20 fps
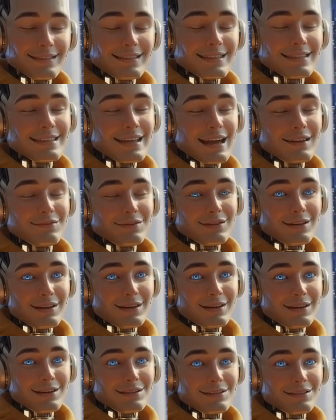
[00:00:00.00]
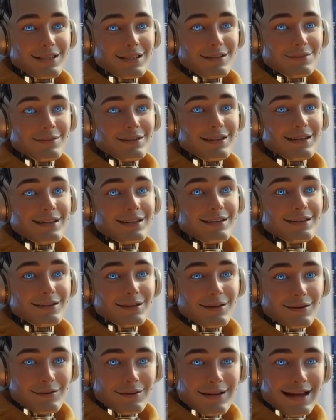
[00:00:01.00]
This avatar is generally a
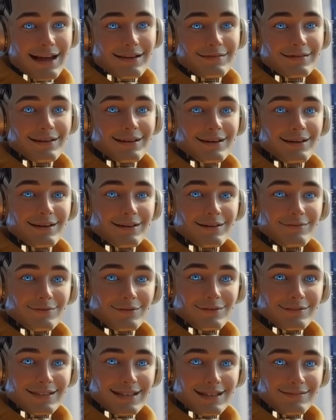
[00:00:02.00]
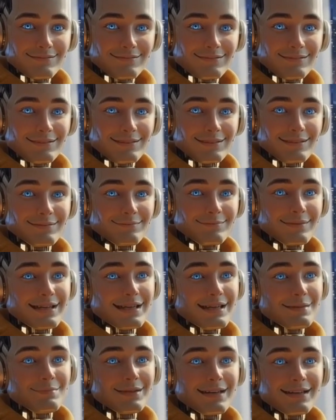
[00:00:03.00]
clone avatar of yourself, but
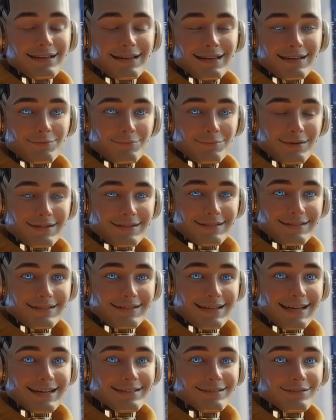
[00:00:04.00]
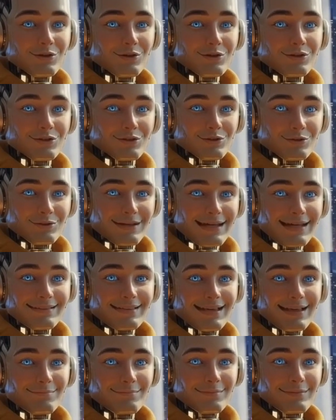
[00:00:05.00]
can be another person as long as you get
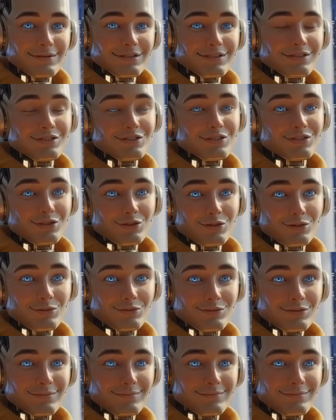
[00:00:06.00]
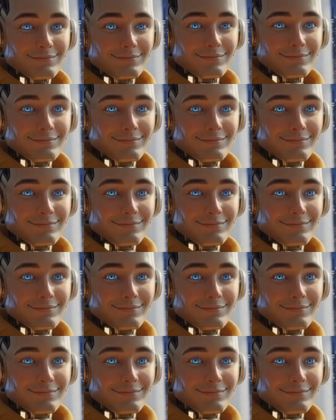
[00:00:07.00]
their permission to use them.